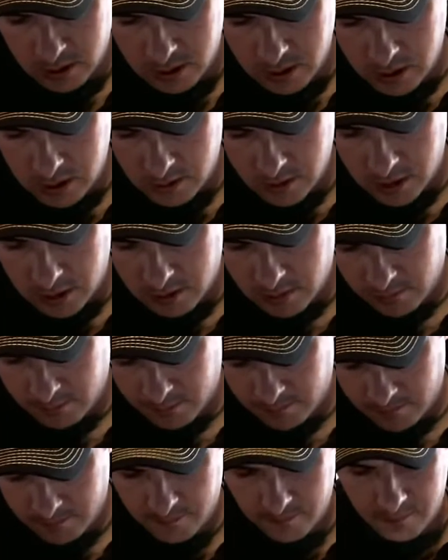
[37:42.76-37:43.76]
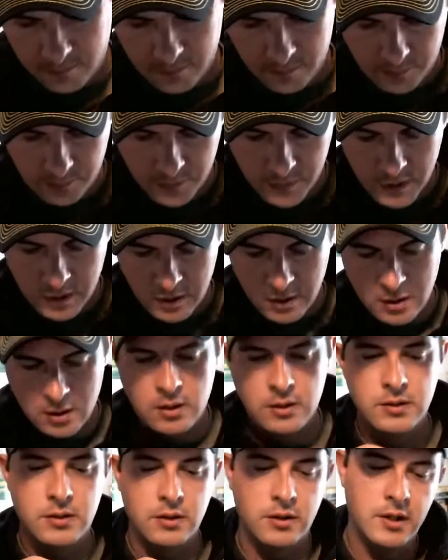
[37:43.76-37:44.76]
There we go.
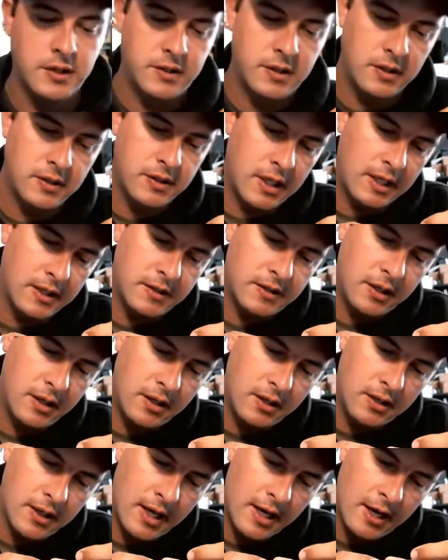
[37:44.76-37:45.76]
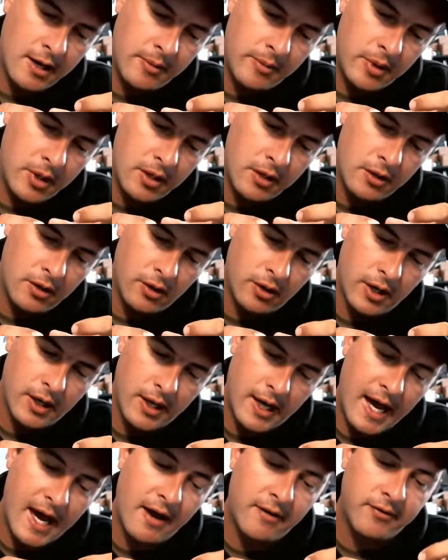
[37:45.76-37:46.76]
So this is a seated dime, or
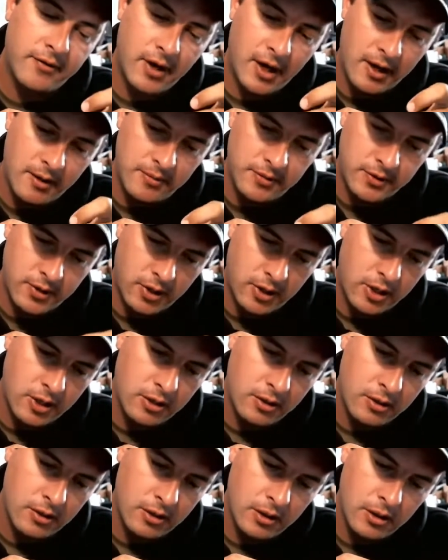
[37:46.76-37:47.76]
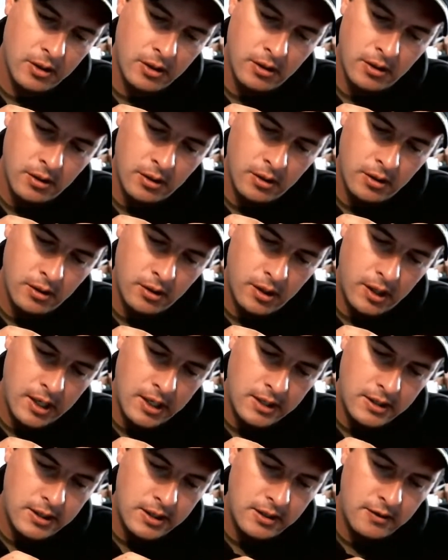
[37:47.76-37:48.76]
a half dime, sorry.
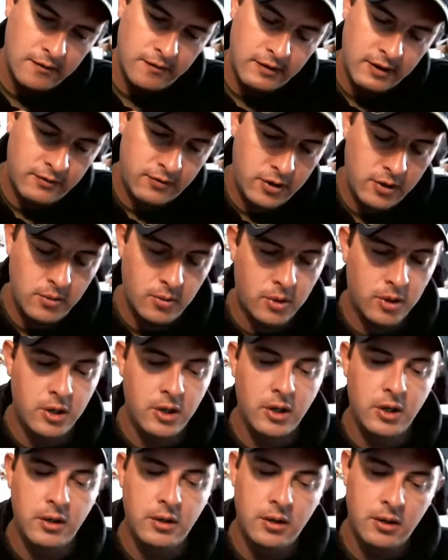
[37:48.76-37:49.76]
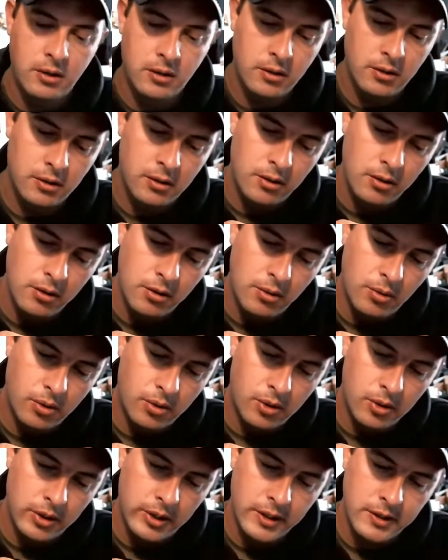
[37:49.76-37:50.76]
1851 New
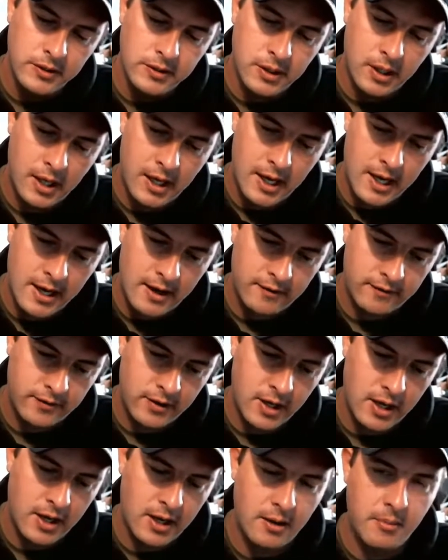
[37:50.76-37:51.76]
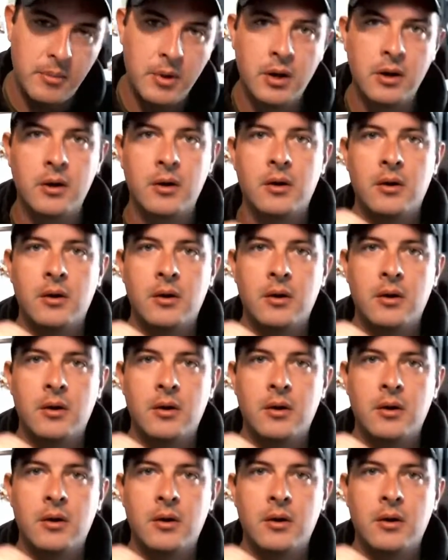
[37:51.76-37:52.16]
Orleans half dime